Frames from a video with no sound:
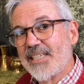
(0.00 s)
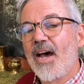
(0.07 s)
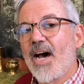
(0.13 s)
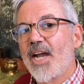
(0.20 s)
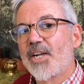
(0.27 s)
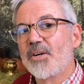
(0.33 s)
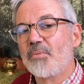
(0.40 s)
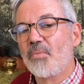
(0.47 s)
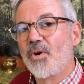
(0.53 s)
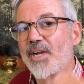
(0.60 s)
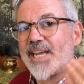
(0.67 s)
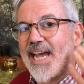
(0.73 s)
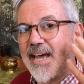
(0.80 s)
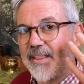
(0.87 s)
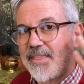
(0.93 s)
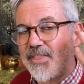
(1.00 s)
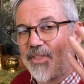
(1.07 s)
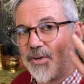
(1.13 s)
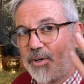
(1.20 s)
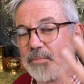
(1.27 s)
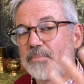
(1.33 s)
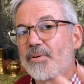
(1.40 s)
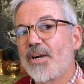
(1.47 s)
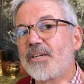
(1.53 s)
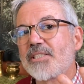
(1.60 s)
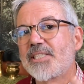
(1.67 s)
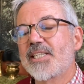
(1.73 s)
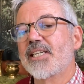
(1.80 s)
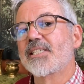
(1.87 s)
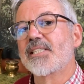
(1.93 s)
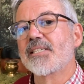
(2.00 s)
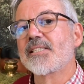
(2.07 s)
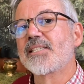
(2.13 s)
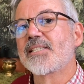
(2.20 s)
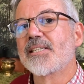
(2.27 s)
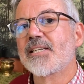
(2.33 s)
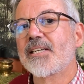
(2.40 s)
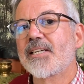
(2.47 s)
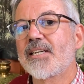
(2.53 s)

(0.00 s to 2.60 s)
I can work out thought processes,